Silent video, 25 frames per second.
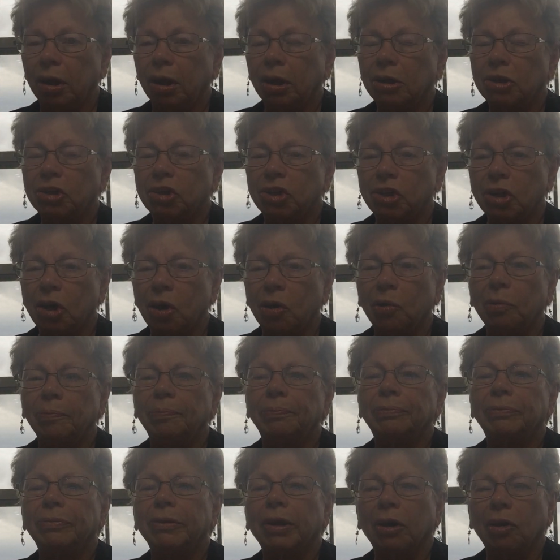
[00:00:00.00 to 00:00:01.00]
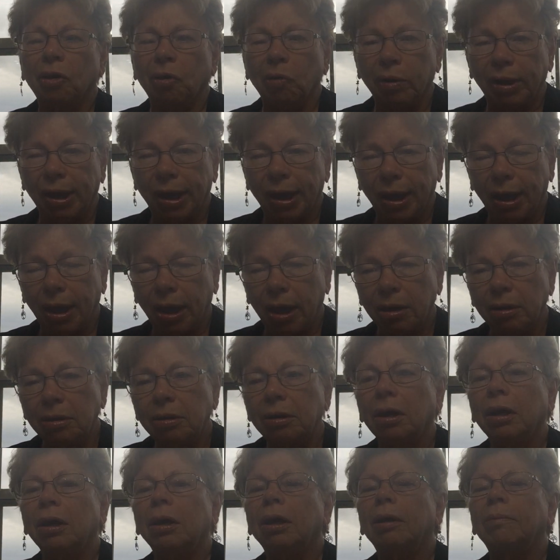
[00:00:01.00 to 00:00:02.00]
So go ahead,
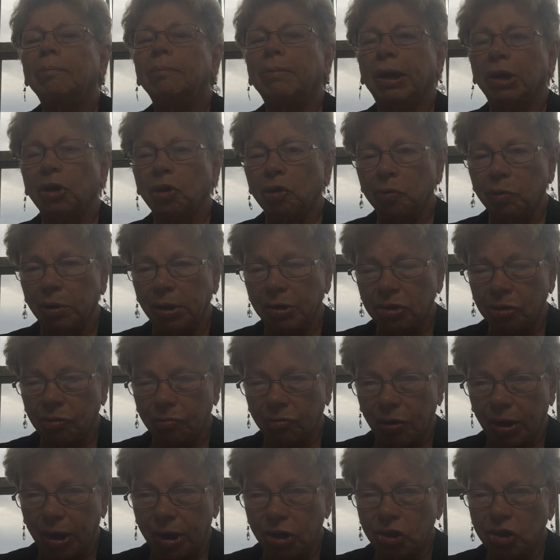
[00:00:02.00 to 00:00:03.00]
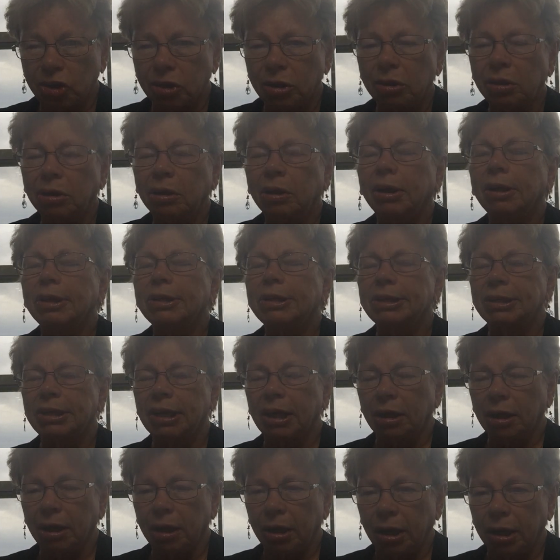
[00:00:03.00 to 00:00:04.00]
make your reservation,
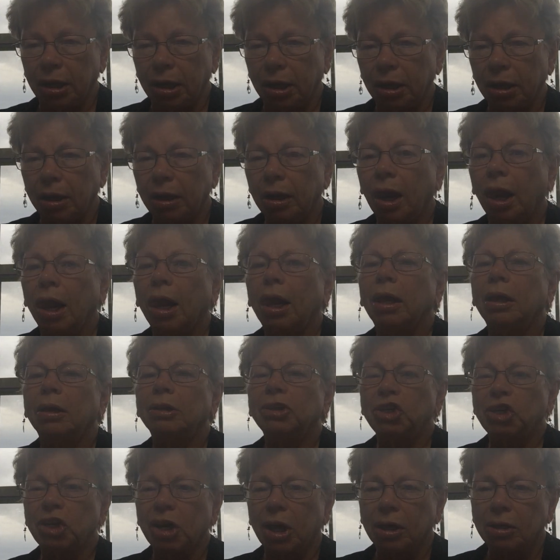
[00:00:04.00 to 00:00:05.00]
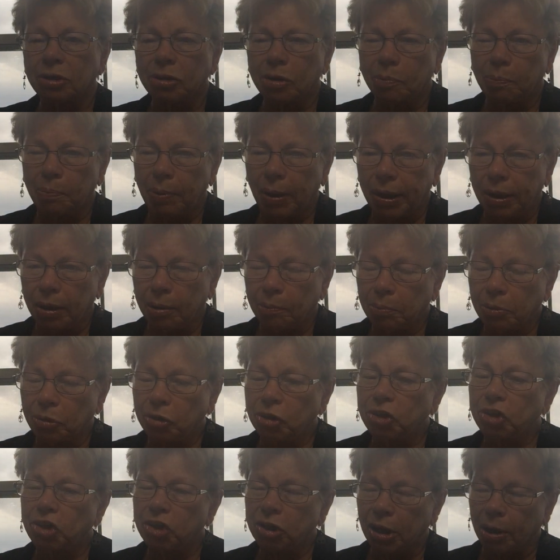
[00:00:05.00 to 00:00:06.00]
send it in. Checks are payable
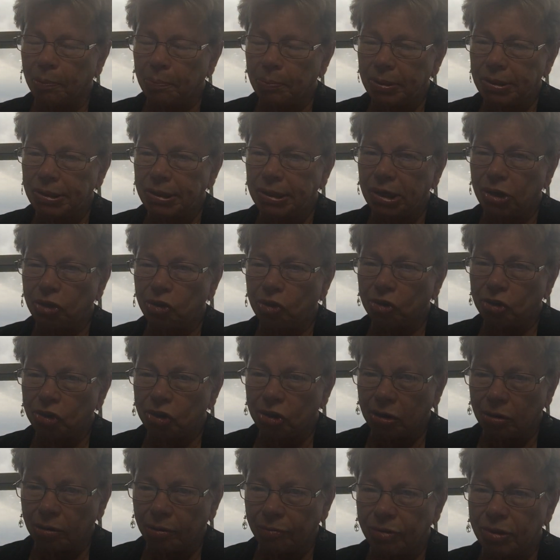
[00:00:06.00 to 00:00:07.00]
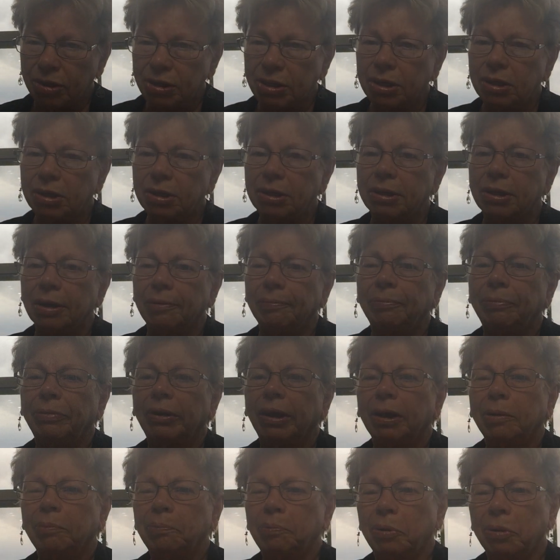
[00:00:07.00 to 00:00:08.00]
to Shelby Senior Services.
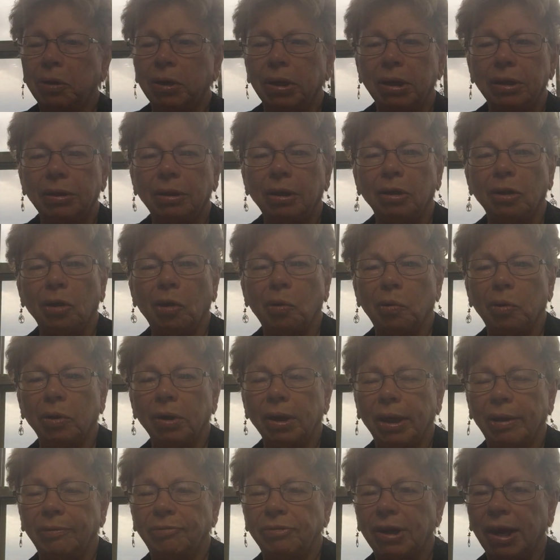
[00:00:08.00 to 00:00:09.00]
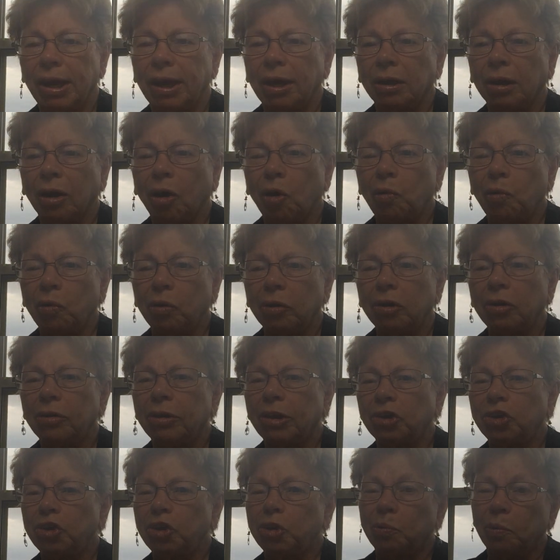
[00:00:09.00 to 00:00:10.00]
Put in the lower left-hand corner
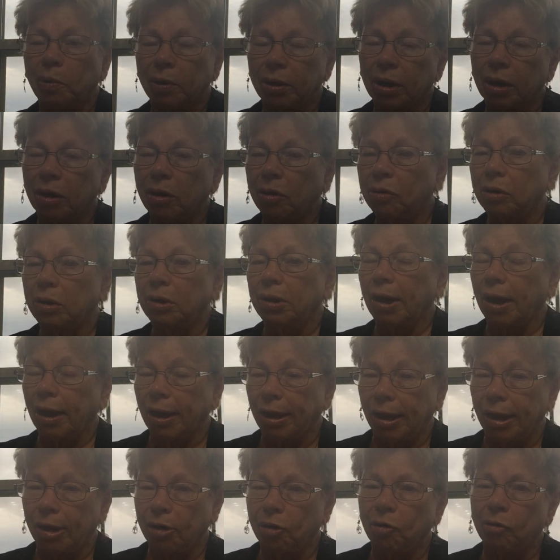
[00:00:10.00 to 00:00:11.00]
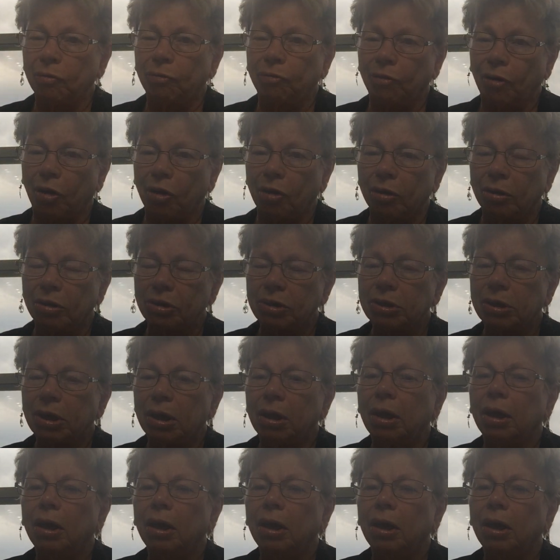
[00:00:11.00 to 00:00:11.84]
that you want to go to Niagara Falls.